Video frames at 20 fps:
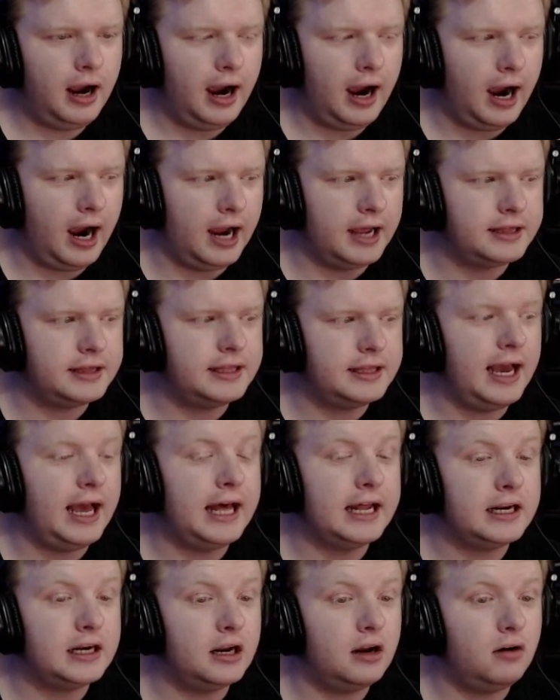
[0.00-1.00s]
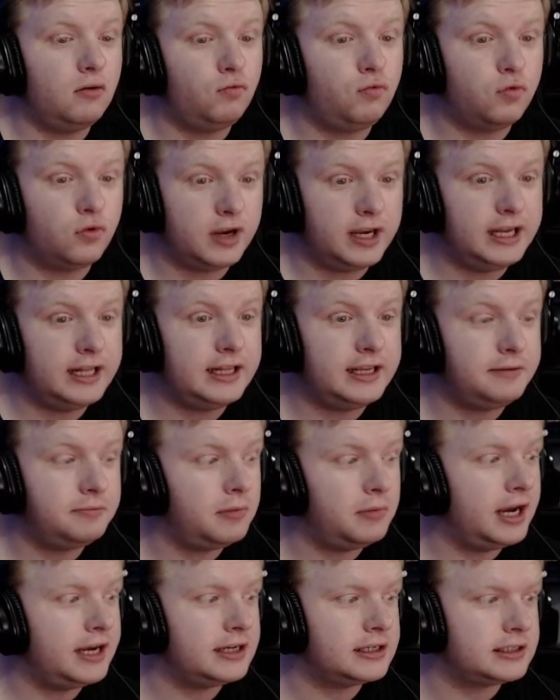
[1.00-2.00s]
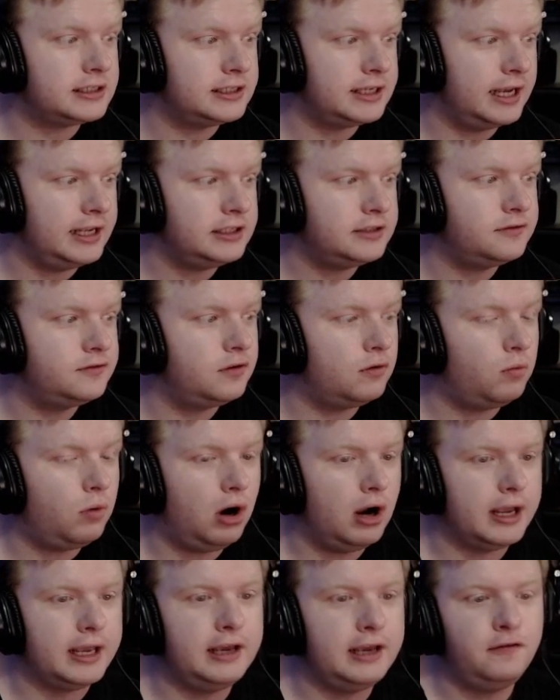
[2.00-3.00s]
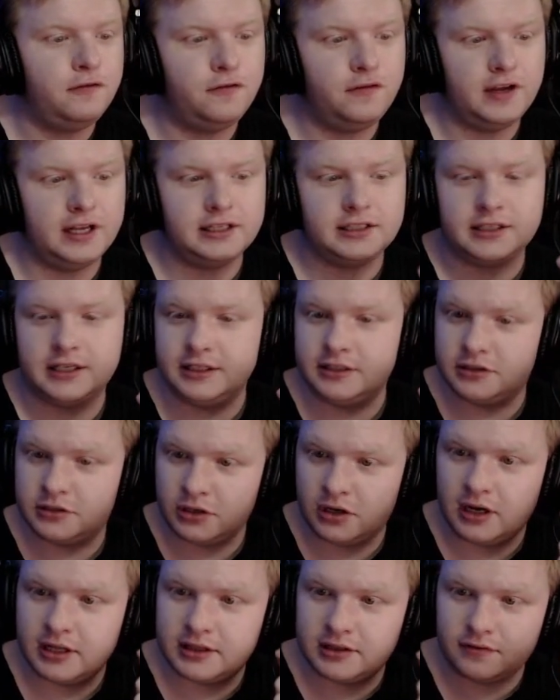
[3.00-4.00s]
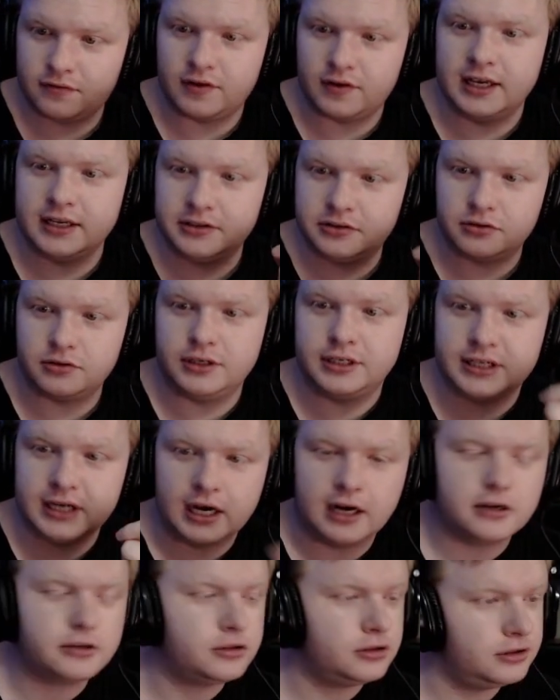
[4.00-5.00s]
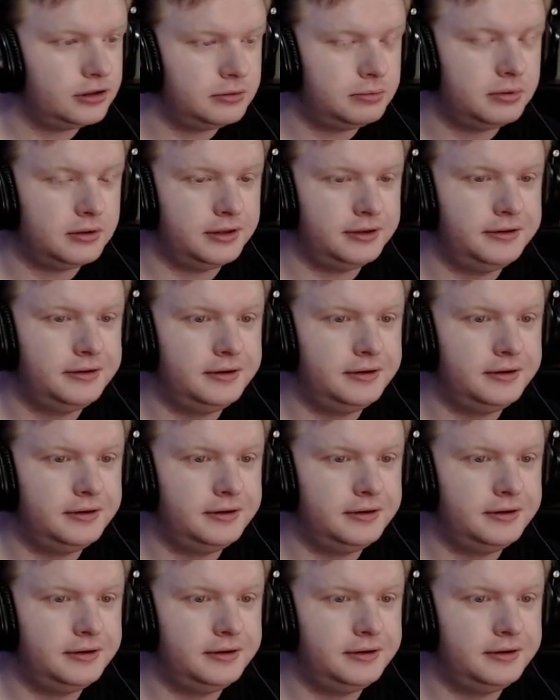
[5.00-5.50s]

And that really makes sense for why he fits inside the Phase 3 Dark Trooper.